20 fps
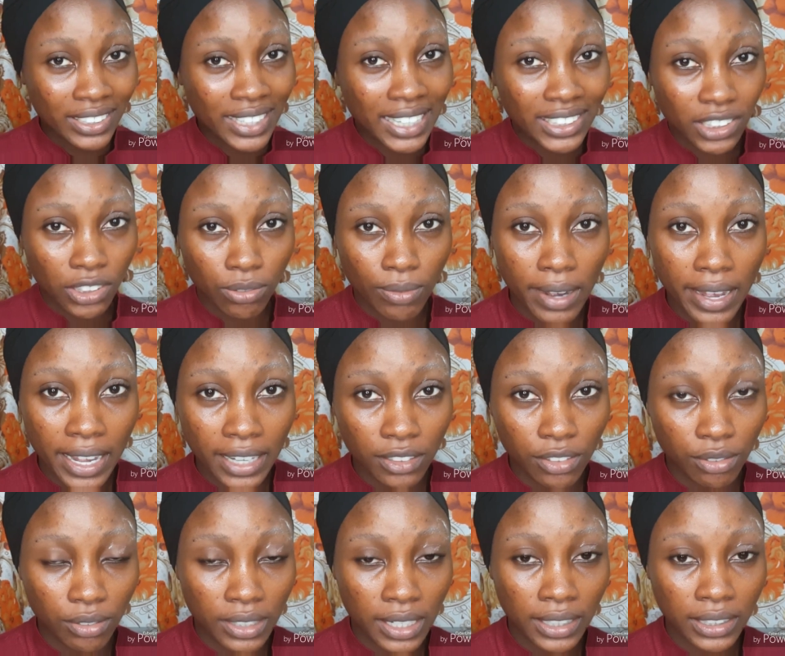That is why I
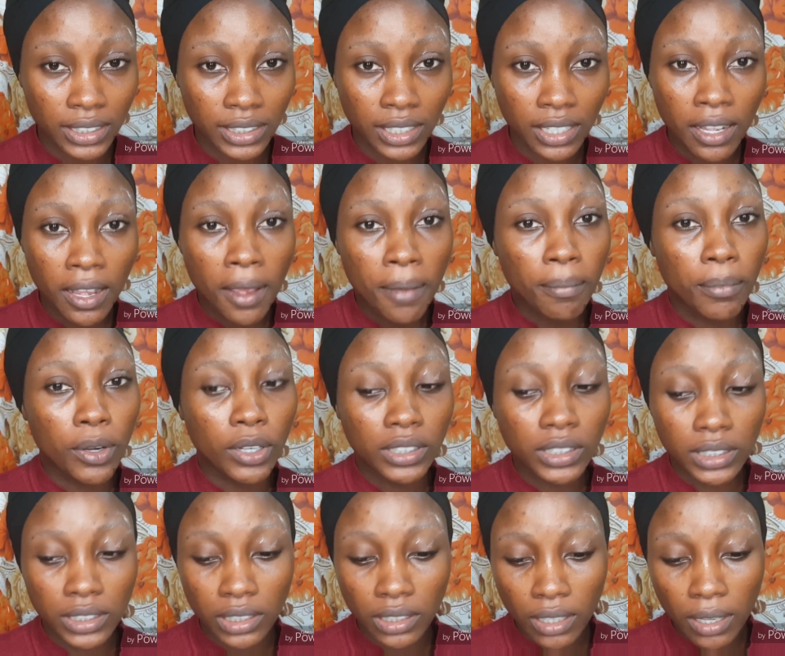do that. But
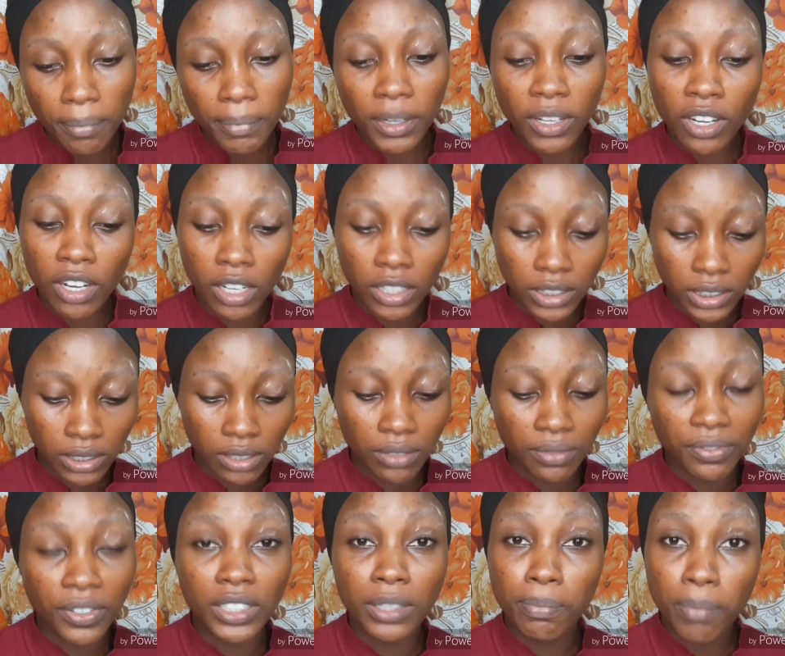because
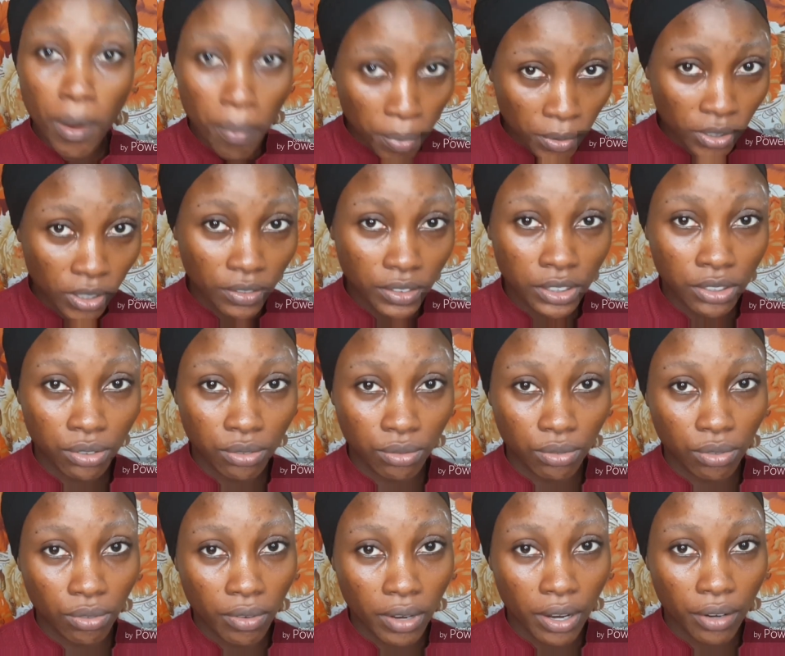for the purpose of this
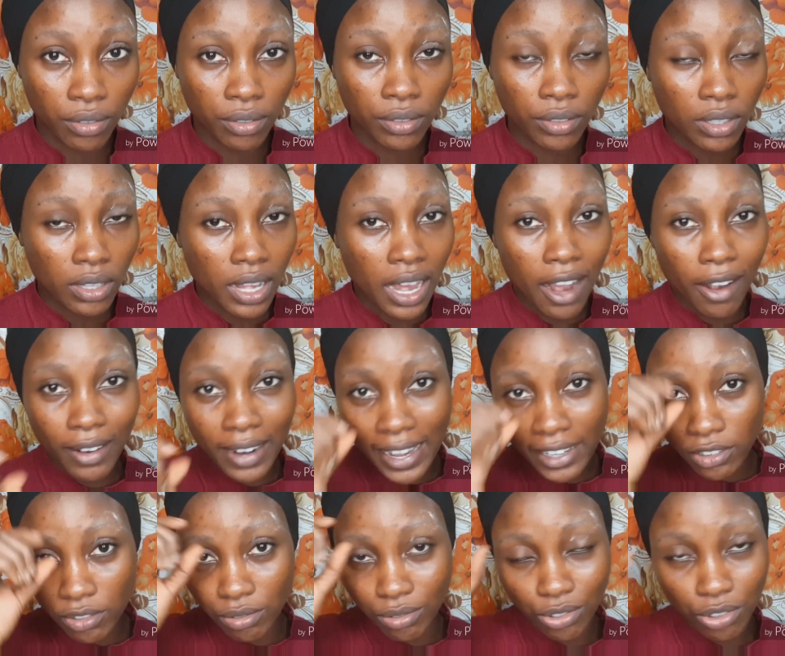tutorial, I would
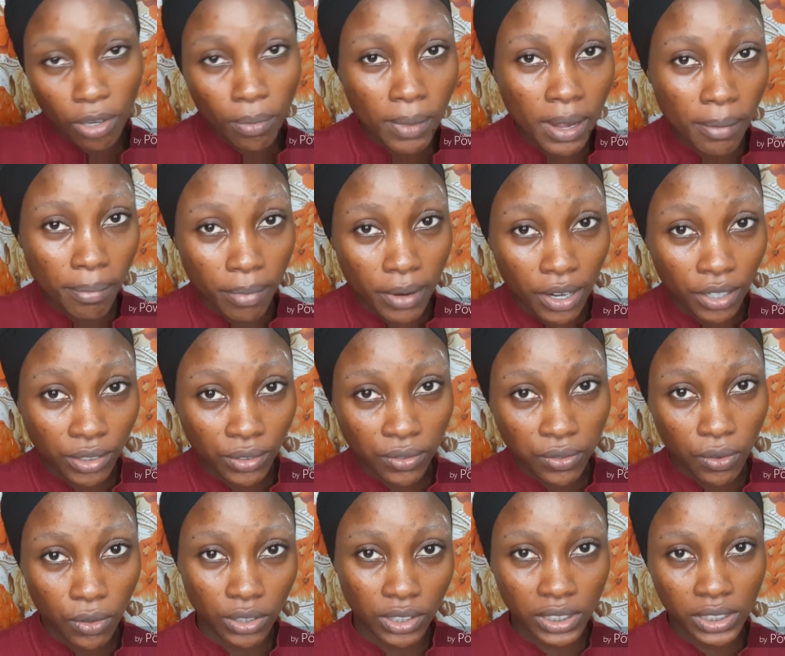like to draw my brows
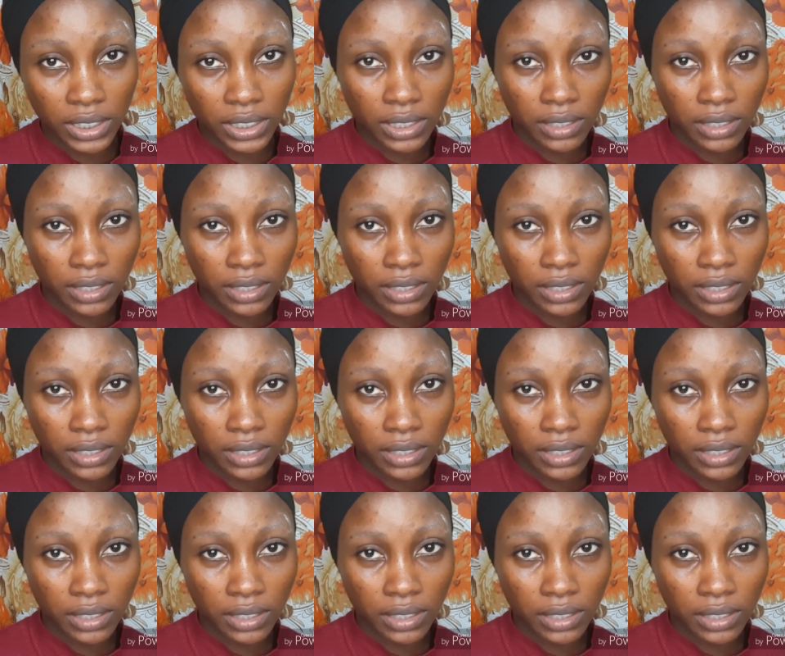first.